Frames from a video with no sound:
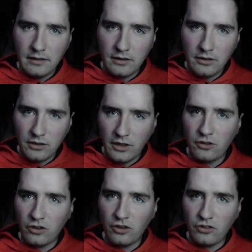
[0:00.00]
This
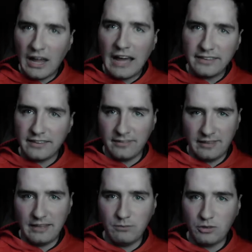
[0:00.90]
is not the
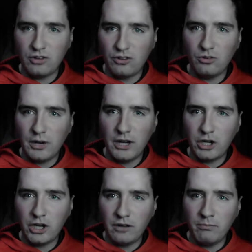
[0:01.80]
same
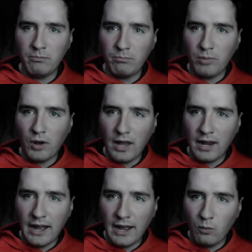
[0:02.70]
situation, but
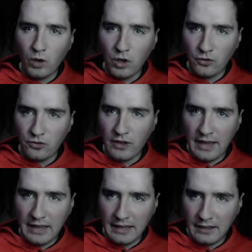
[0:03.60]
I will
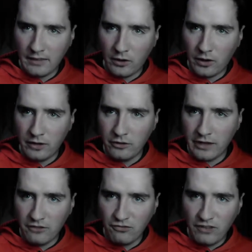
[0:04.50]
say there's
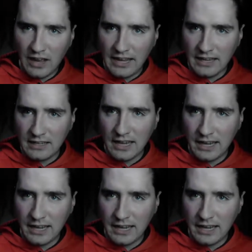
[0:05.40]
a fine line